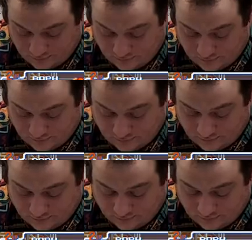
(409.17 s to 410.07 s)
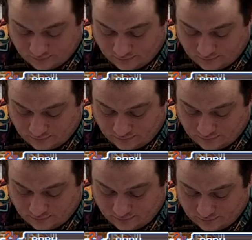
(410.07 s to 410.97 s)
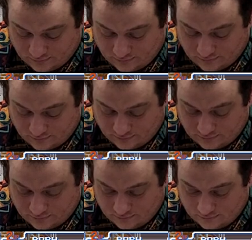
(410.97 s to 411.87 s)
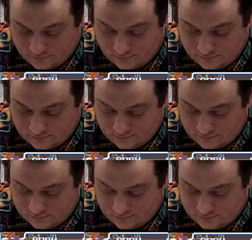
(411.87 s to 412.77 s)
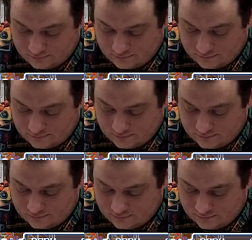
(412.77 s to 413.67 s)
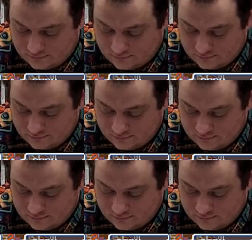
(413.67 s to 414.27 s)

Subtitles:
This person isn't speaking.